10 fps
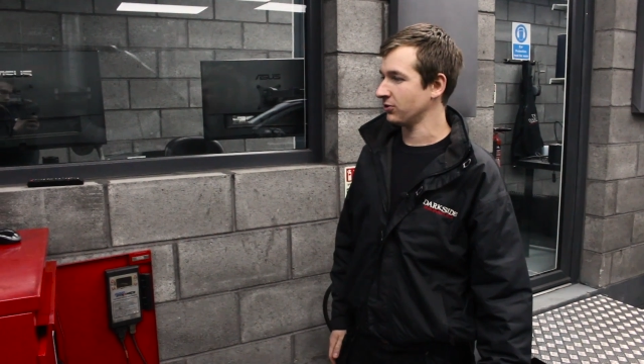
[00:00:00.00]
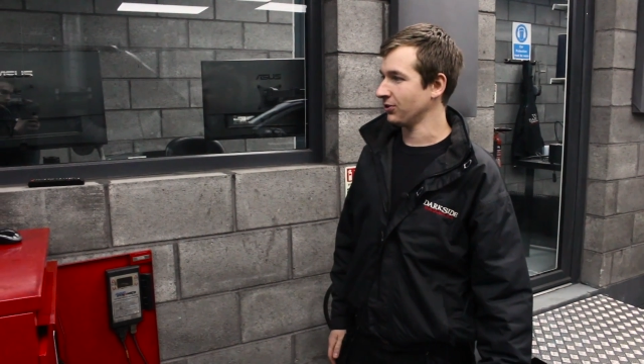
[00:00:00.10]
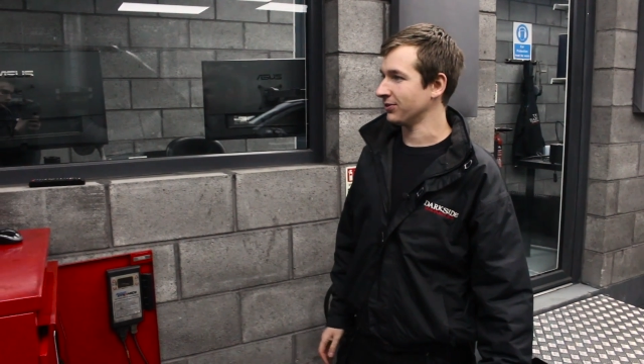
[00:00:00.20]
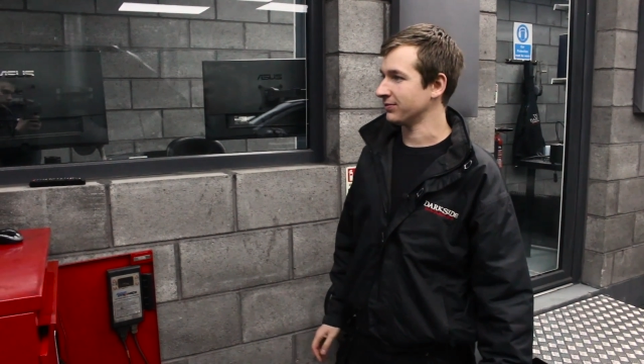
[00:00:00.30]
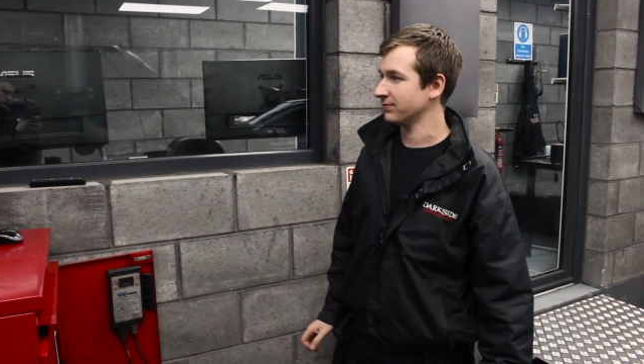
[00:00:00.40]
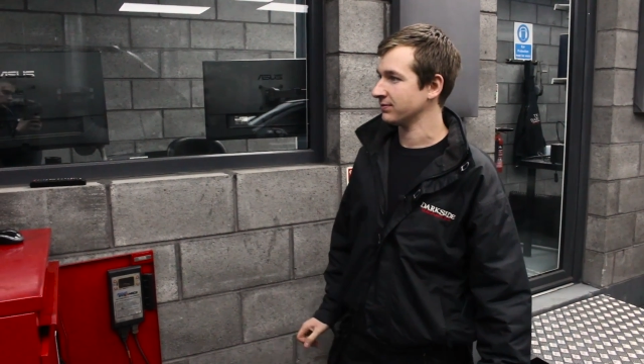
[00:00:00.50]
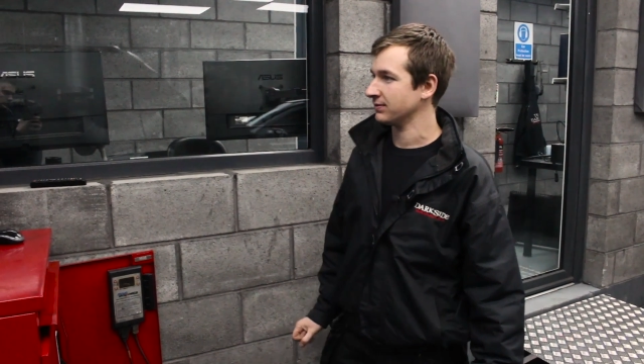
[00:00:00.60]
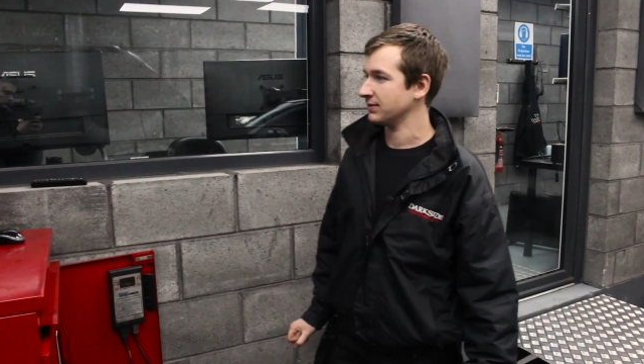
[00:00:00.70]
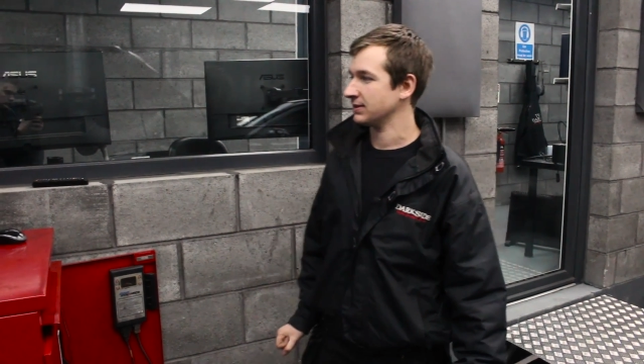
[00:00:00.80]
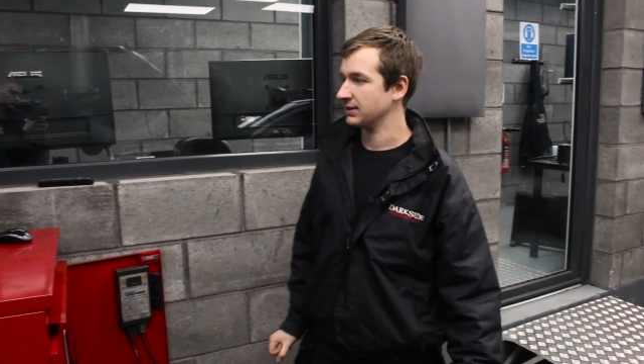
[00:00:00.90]
So,
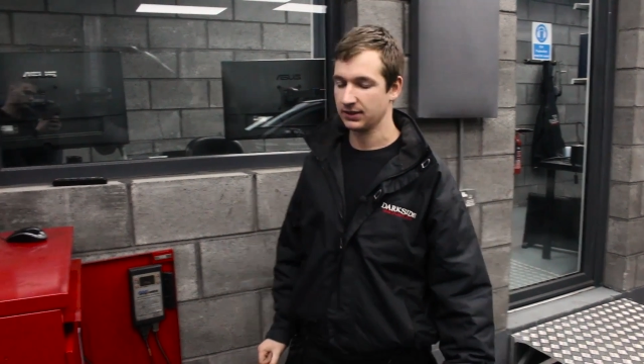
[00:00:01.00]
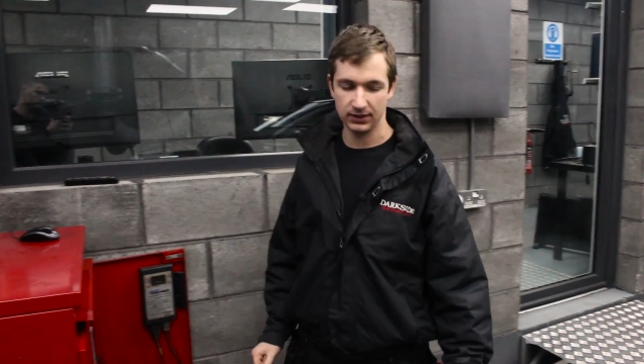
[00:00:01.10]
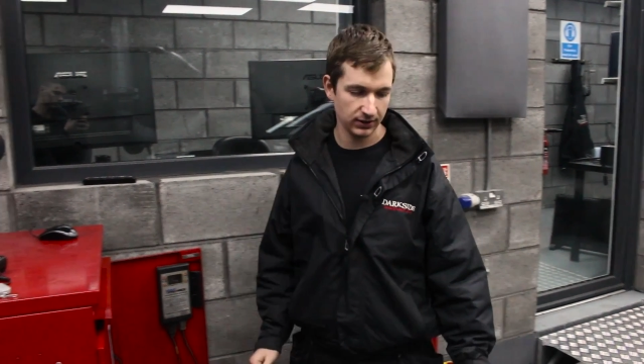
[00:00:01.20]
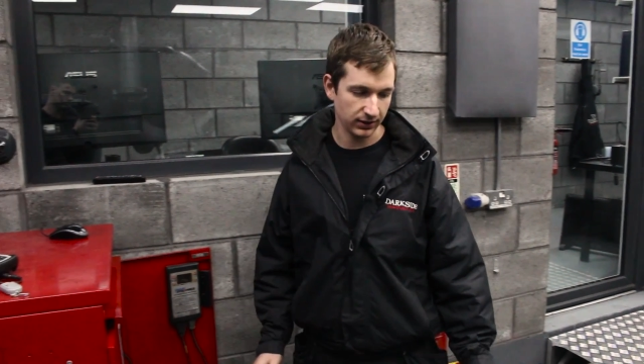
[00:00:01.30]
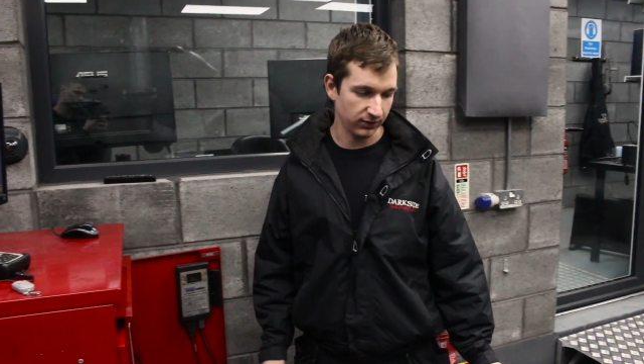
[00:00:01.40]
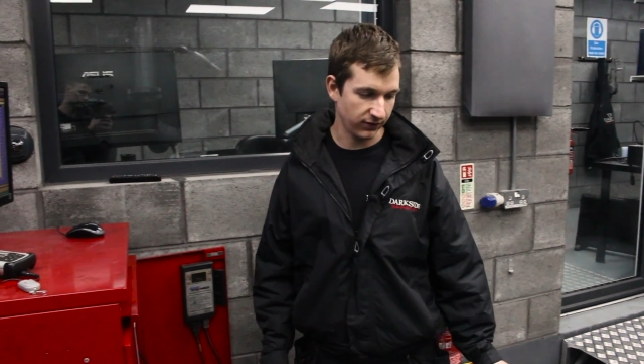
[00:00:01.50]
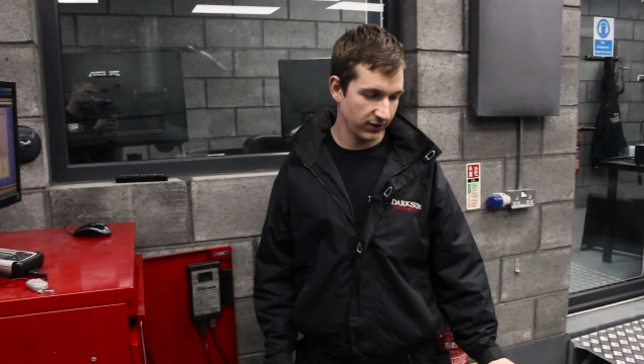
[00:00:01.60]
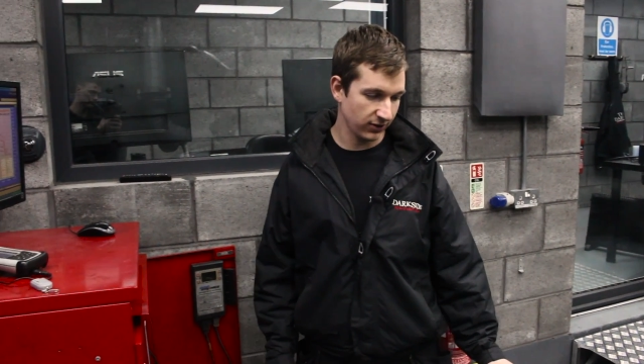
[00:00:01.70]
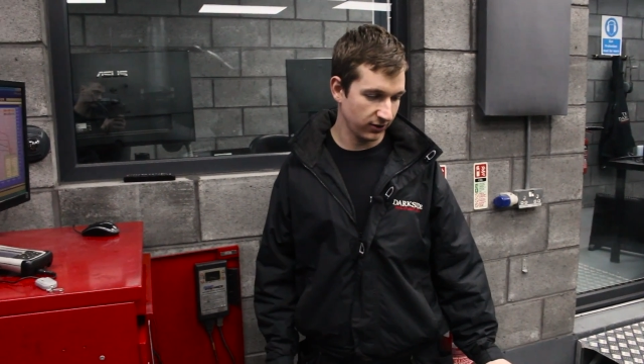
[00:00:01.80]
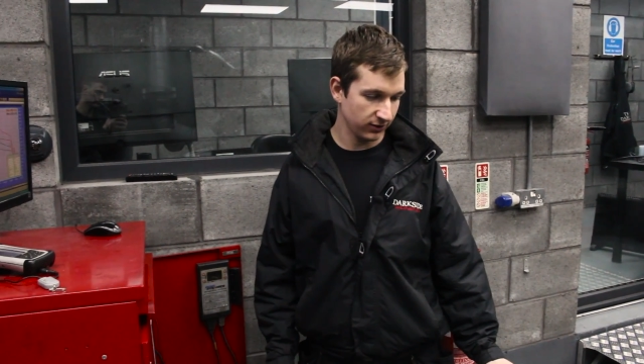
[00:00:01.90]
a little
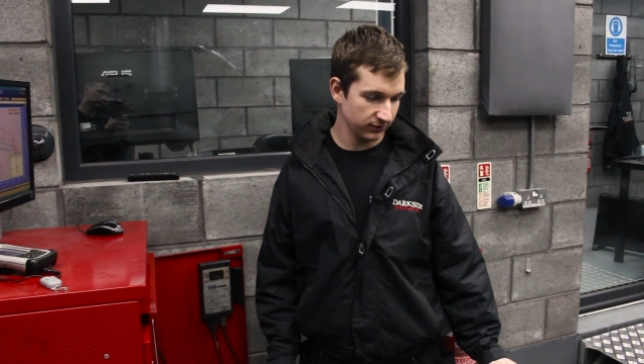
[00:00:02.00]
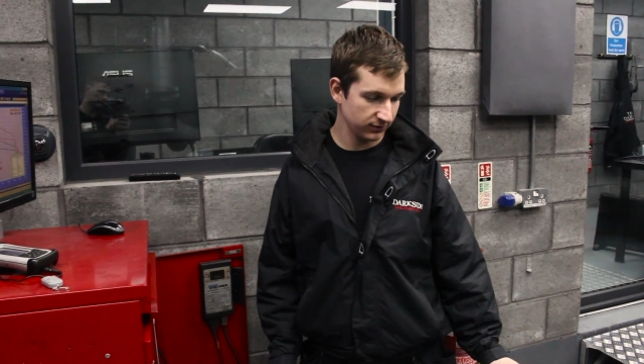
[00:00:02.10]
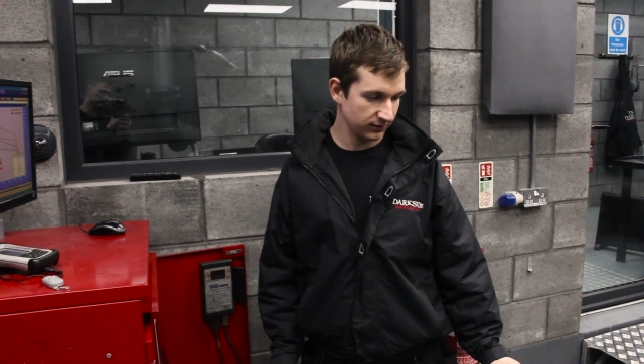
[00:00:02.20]
video